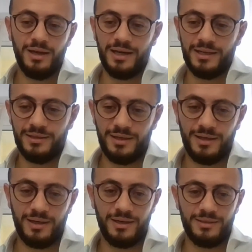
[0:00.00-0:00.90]
And
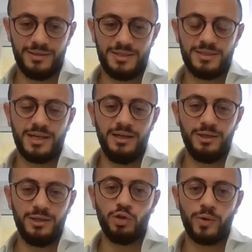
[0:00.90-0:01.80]
this is
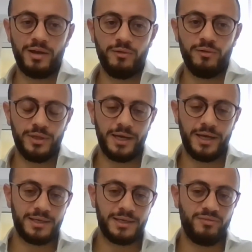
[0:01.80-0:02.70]
clearly the driver
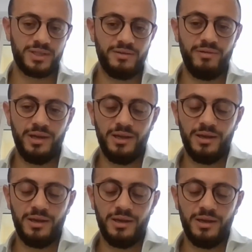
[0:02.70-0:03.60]
that has effectively